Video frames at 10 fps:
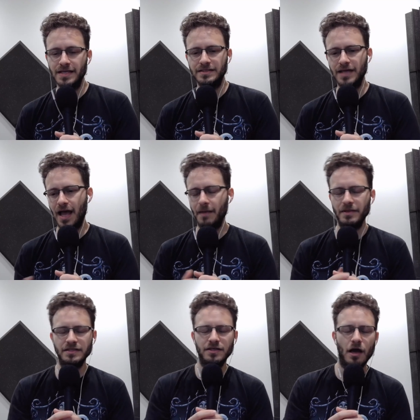
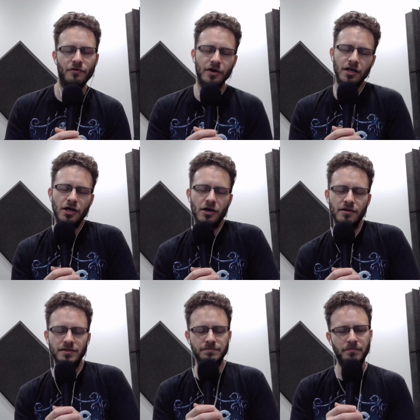Diamonds are a
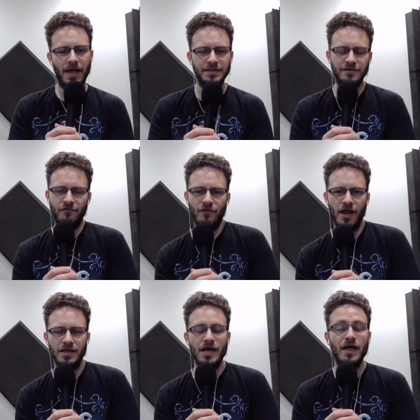girl's best
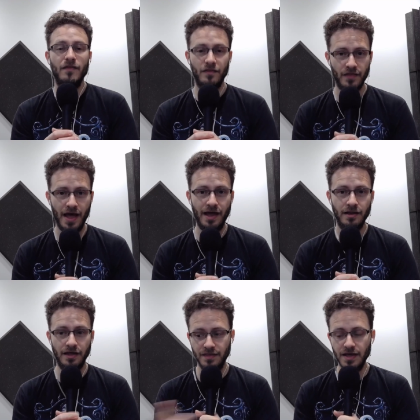friend. That,
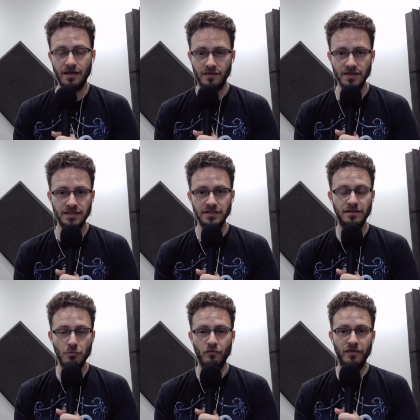I think, this is the
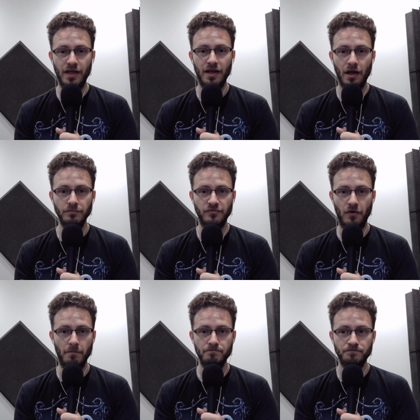movie that it comes
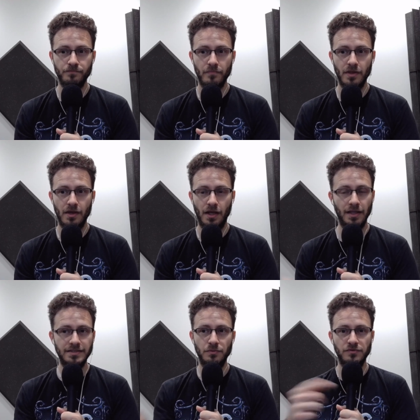from,
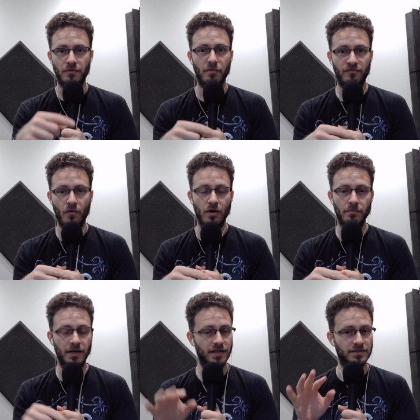unless it was from before,
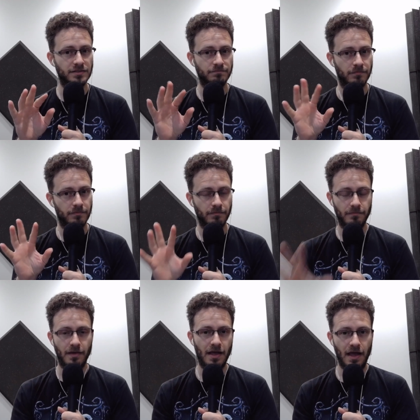but it's
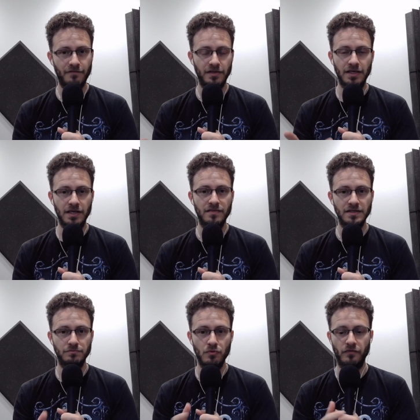heavily in
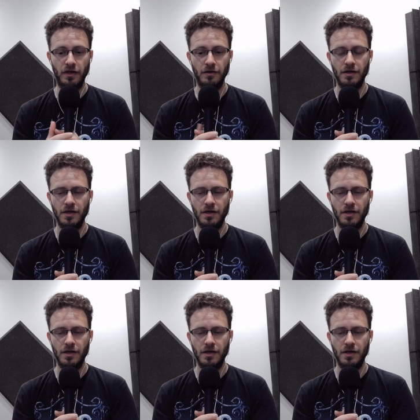this movie.